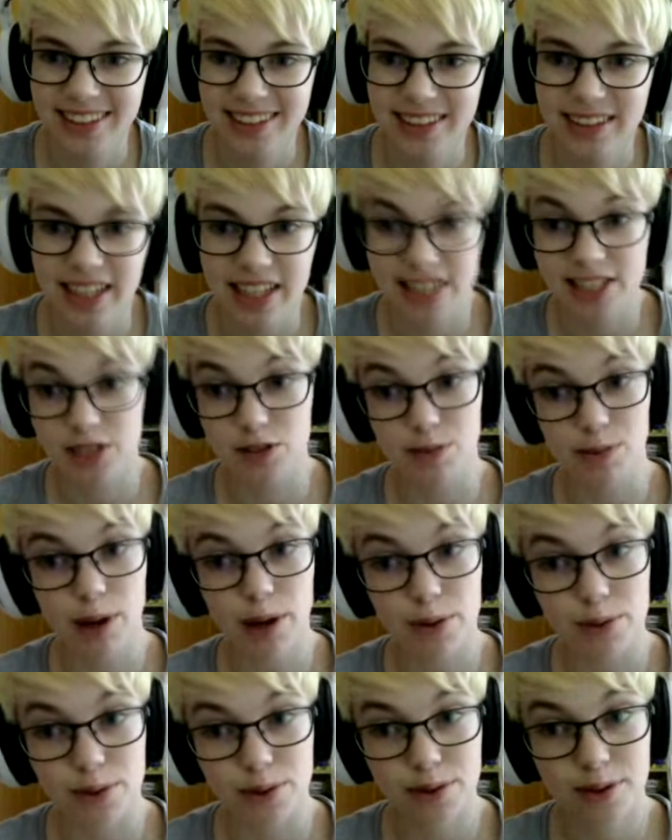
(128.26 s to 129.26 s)
Let's do
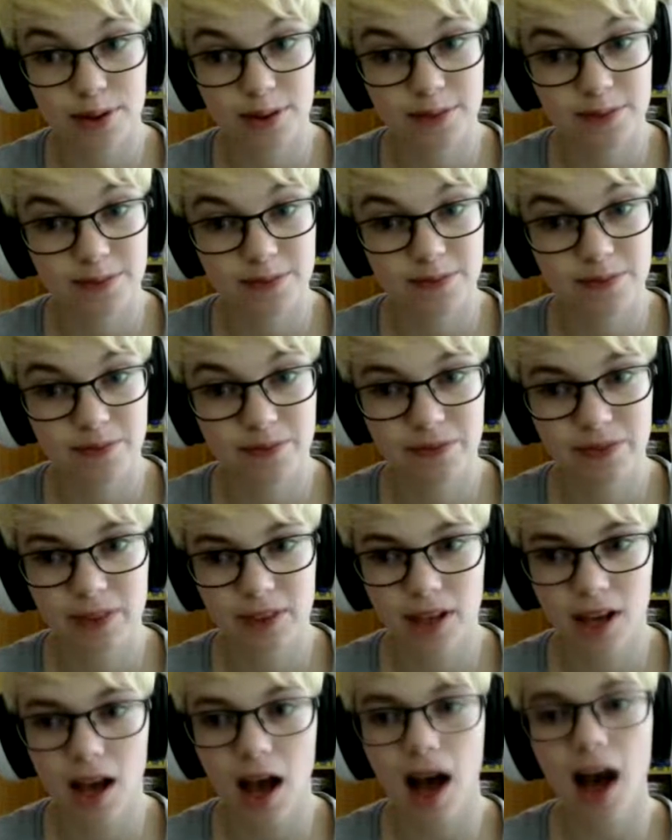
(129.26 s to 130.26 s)
both.
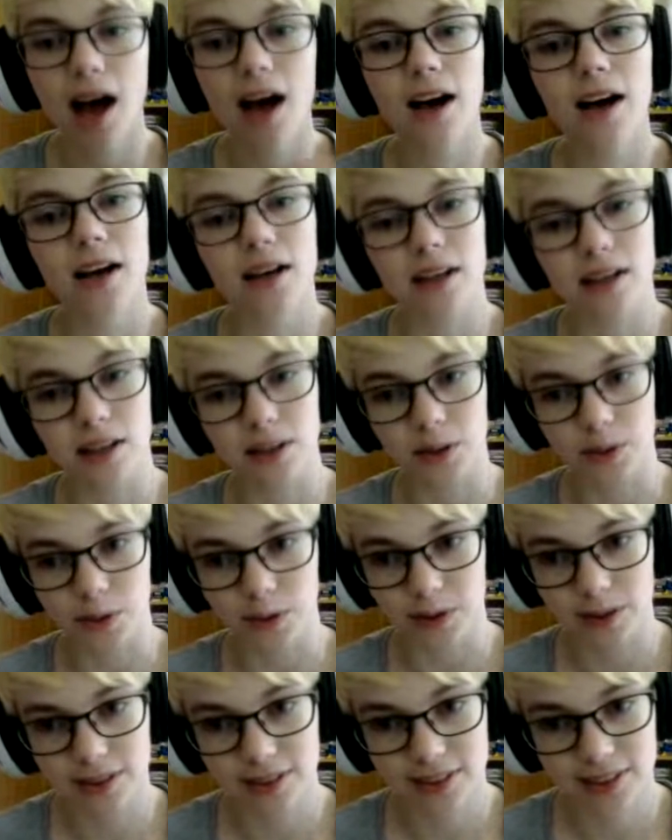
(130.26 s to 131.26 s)

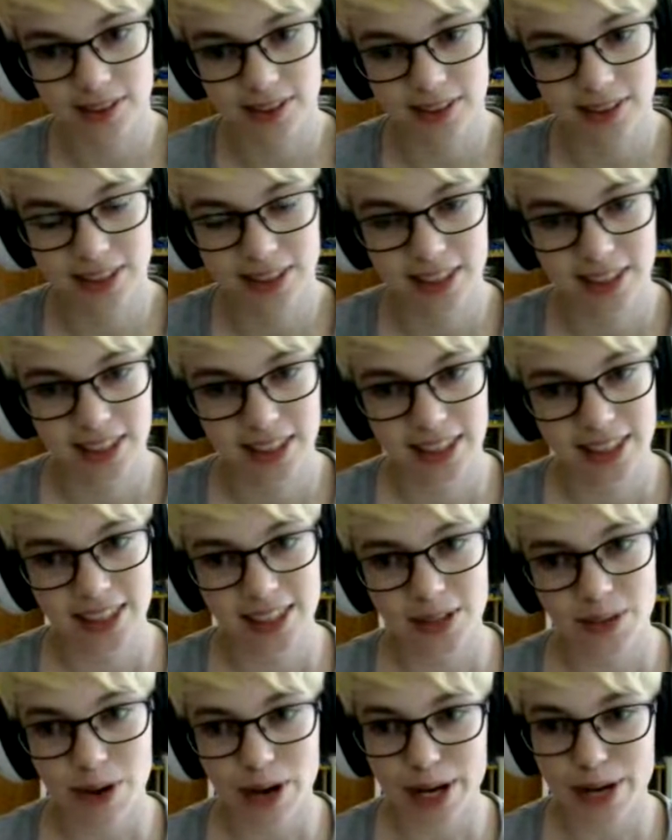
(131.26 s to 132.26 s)
Oh.
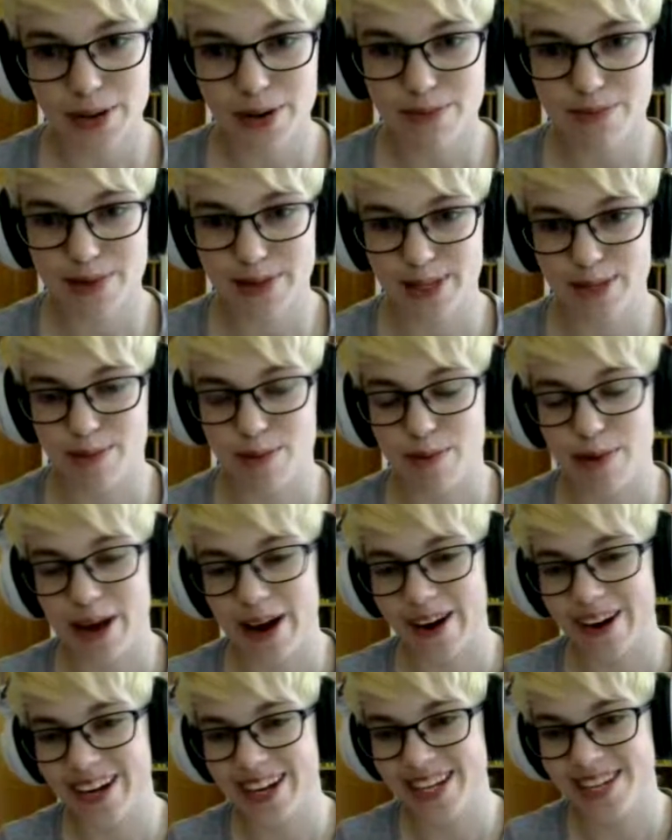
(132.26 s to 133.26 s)
While you were busy
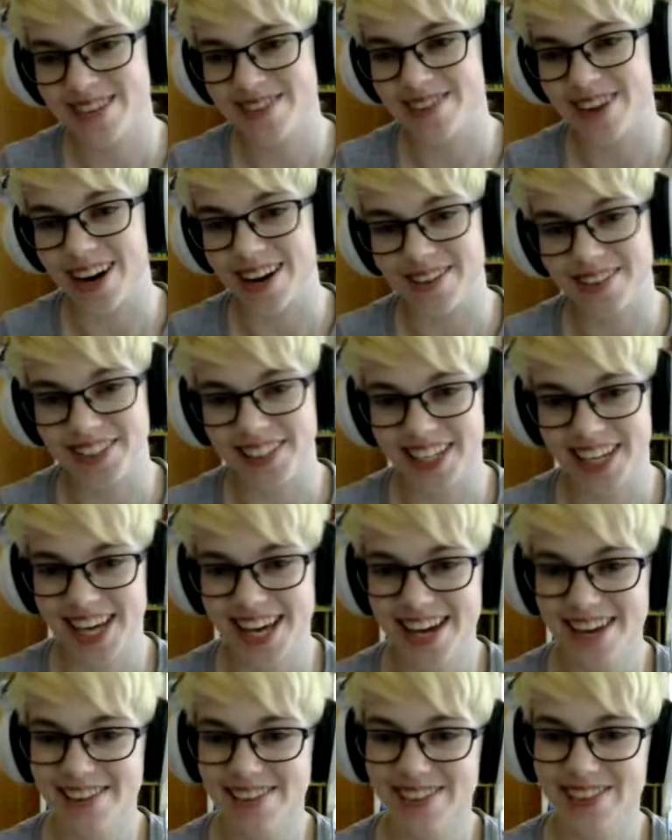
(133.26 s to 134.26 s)
preparing his arrival, the
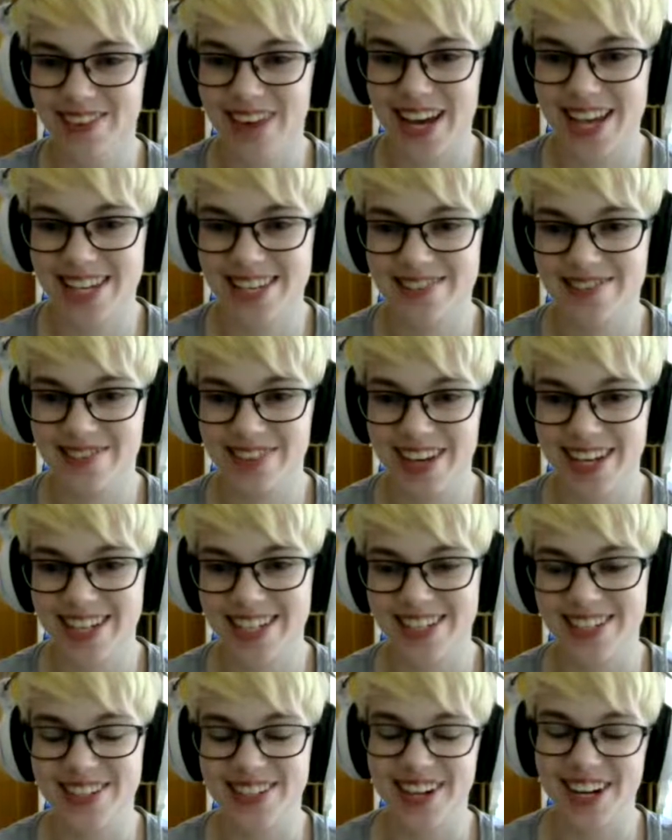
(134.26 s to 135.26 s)
King of the West
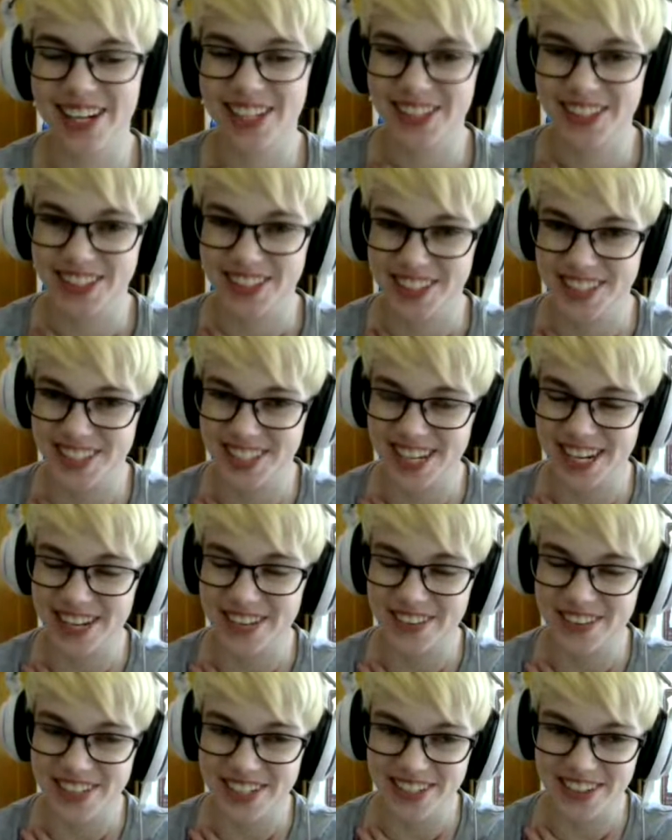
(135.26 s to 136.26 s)
invaded your country and sent
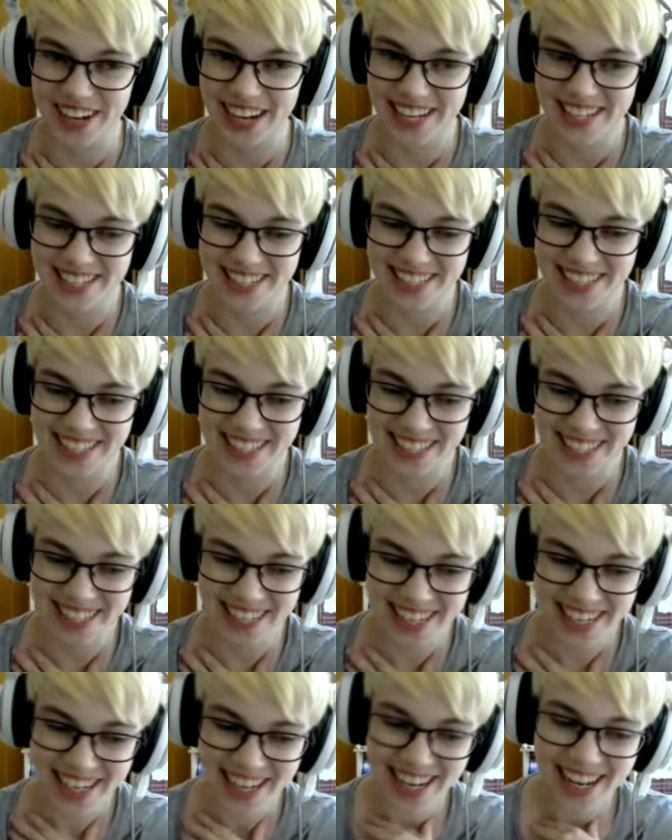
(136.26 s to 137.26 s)
you into exile.
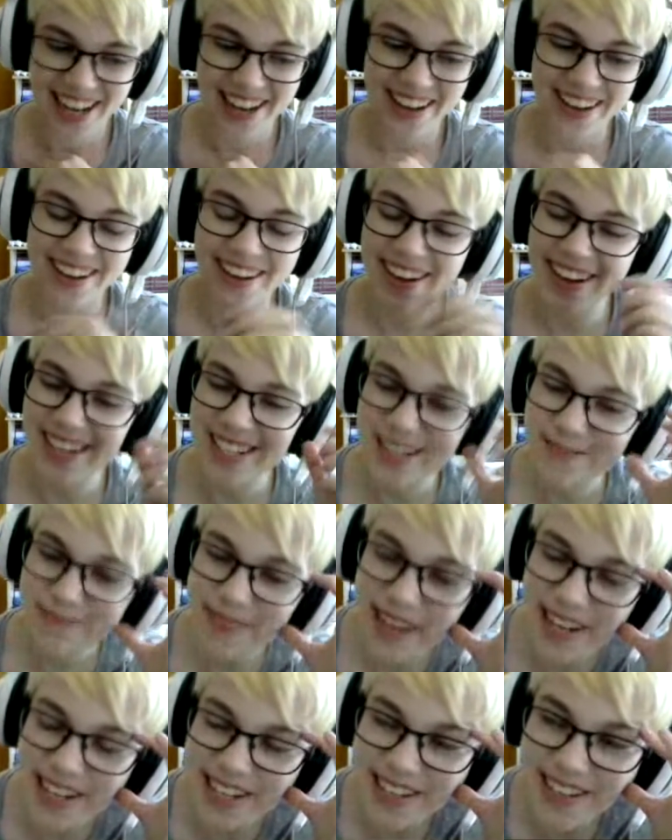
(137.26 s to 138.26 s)
Oh, I
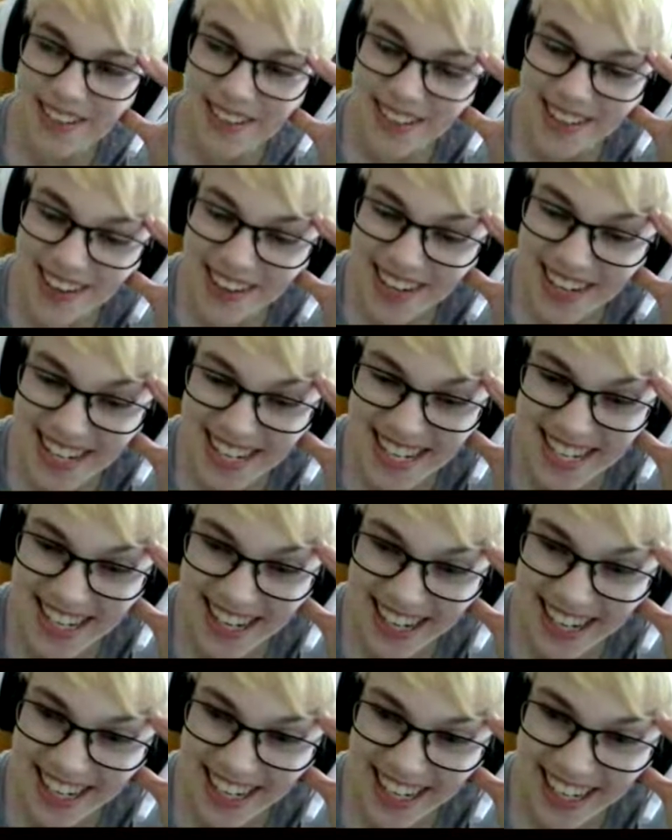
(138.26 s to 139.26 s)
spent too long
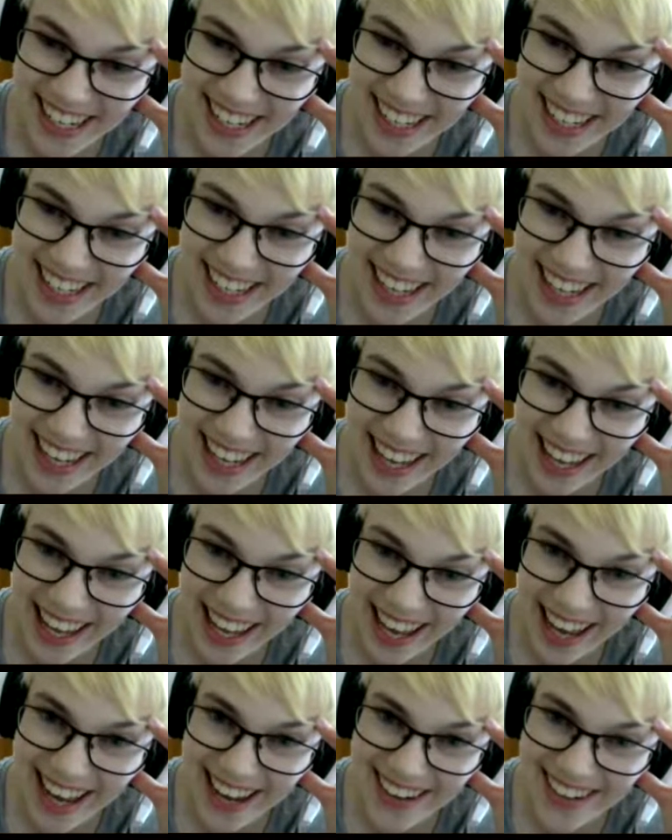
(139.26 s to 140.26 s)
deciding
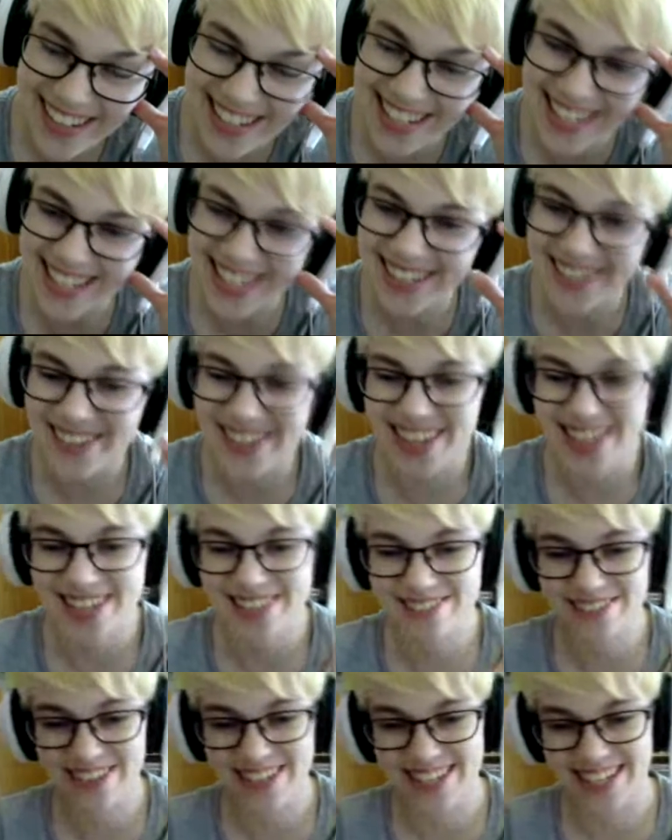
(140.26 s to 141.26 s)
how to deal with
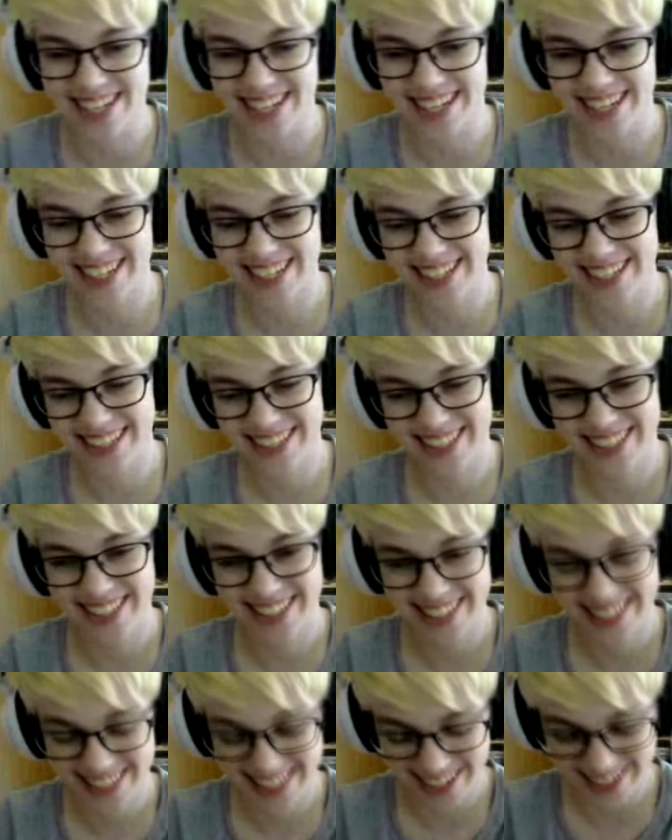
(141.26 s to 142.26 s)
his visit,
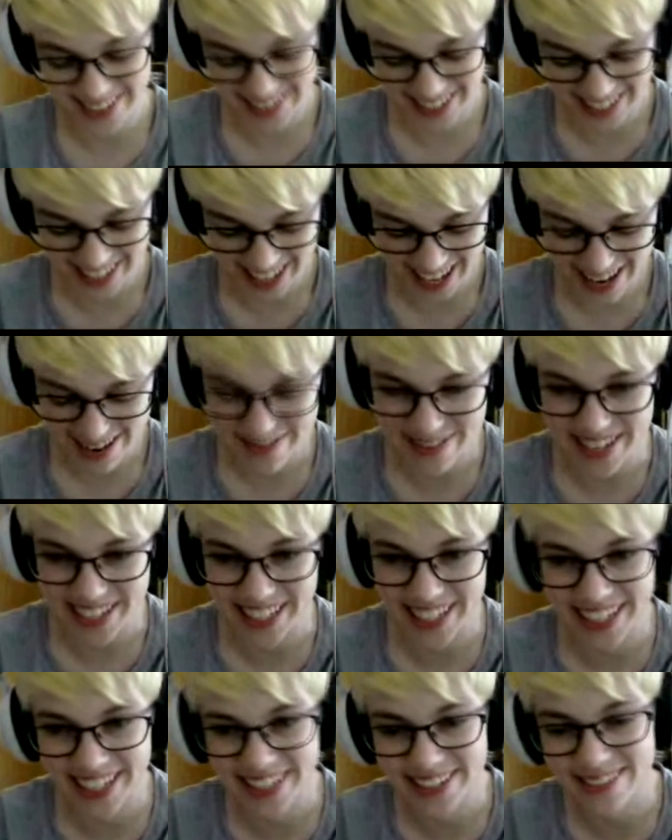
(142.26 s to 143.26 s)
so he came in
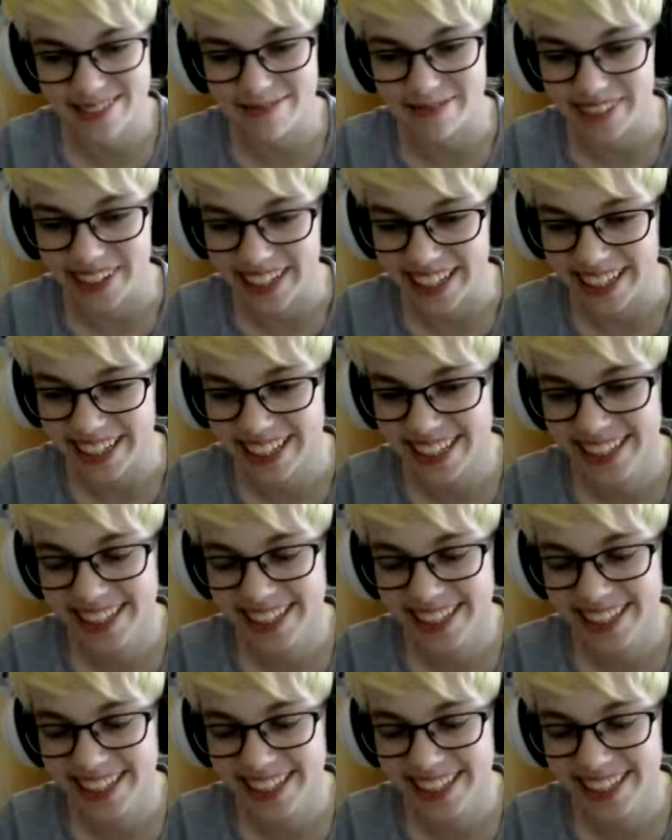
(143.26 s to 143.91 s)
and killed me.